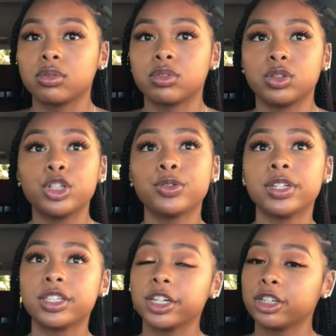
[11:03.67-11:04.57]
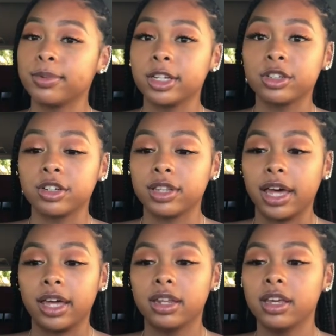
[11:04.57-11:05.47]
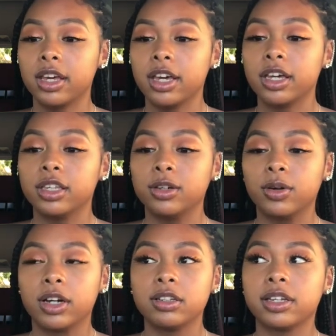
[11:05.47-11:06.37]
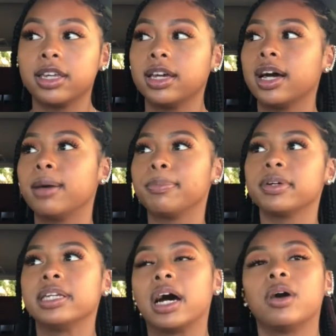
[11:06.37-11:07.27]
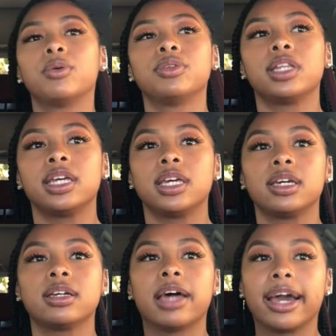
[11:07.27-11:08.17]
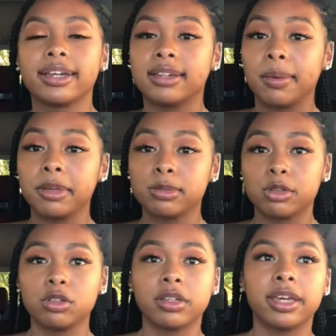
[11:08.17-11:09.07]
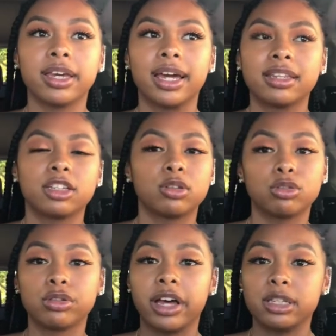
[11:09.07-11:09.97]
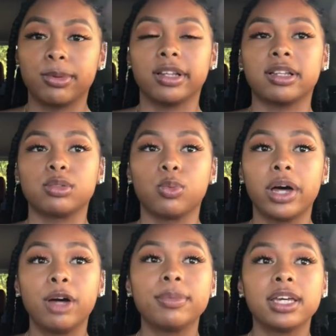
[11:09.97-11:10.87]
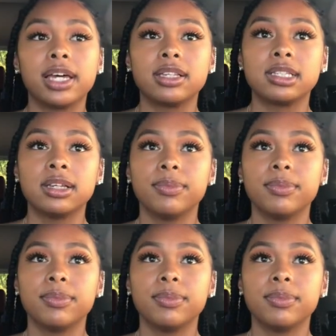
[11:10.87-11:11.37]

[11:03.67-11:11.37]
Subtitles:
Do your research, make sure that you are looking up not only academics, but you're looking at the social aspect as well, because